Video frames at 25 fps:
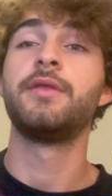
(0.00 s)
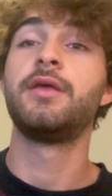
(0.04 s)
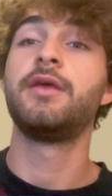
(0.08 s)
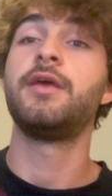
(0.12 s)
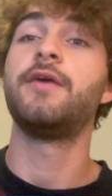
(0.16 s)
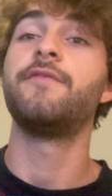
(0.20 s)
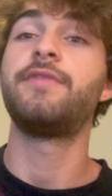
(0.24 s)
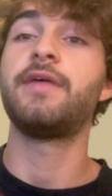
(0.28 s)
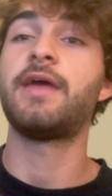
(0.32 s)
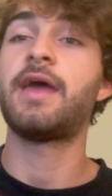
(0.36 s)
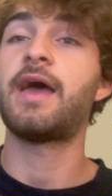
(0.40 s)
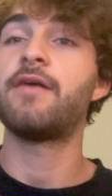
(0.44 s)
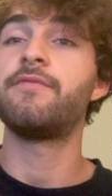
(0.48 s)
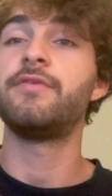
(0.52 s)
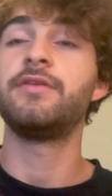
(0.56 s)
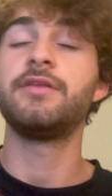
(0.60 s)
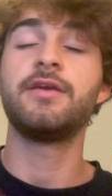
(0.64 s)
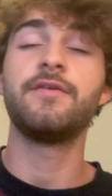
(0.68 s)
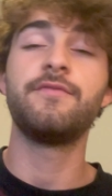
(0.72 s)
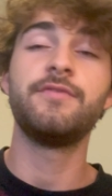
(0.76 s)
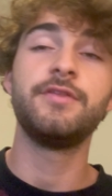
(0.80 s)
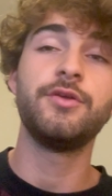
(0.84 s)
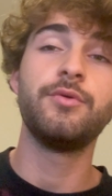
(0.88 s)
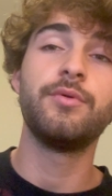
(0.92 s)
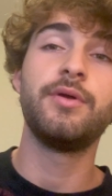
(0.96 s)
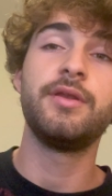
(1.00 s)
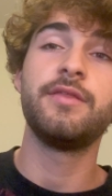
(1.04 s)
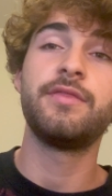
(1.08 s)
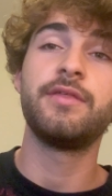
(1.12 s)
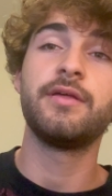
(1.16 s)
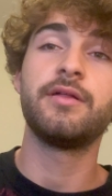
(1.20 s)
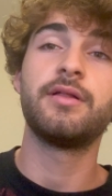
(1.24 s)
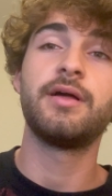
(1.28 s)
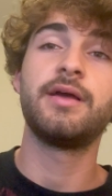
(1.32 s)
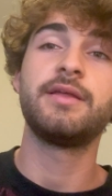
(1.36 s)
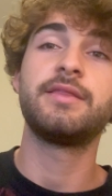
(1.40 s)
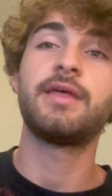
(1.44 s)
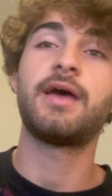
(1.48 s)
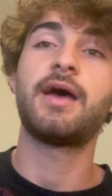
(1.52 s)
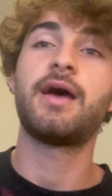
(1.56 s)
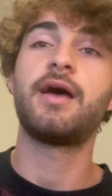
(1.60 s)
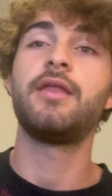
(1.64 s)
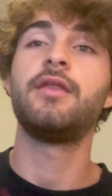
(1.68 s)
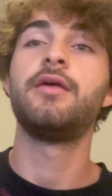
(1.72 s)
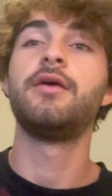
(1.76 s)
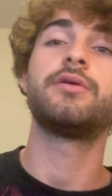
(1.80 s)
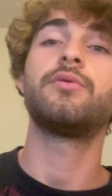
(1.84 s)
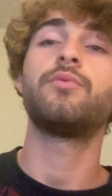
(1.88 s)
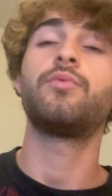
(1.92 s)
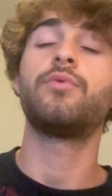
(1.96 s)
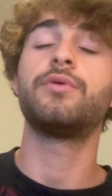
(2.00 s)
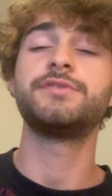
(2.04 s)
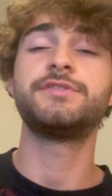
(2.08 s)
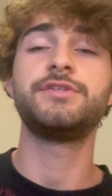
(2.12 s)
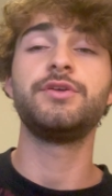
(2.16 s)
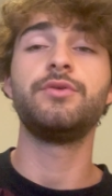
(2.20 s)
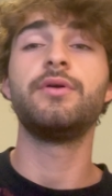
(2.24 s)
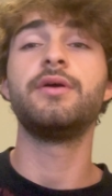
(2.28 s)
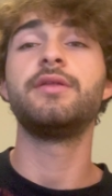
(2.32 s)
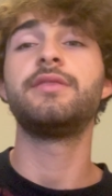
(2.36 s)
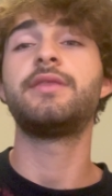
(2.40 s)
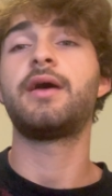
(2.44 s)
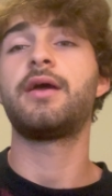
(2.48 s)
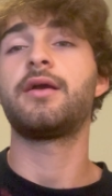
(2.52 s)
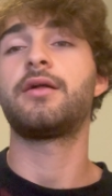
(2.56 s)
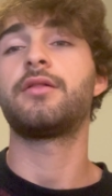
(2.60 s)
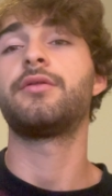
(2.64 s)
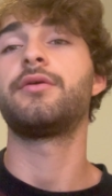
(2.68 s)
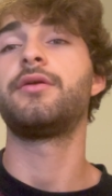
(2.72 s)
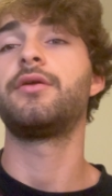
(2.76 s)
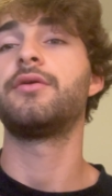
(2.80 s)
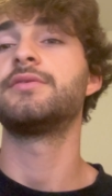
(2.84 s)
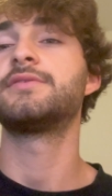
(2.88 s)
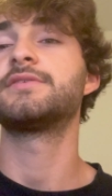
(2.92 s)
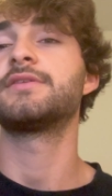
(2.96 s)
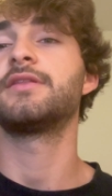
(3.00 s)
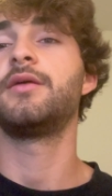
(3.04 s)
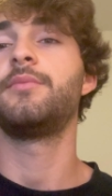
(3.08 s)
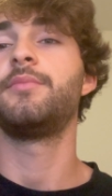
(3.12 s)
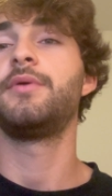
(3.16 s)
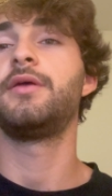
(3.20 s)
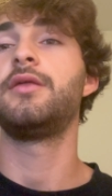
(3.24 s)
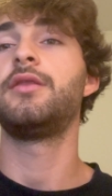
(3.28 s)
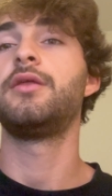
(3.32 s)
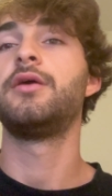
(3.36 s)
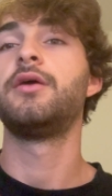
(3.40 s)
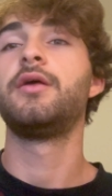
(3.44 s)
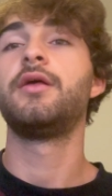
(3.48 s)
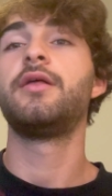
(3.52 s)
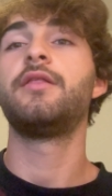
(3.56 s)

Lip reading: If they haven't given you anything like that, once you hit that clearance limit,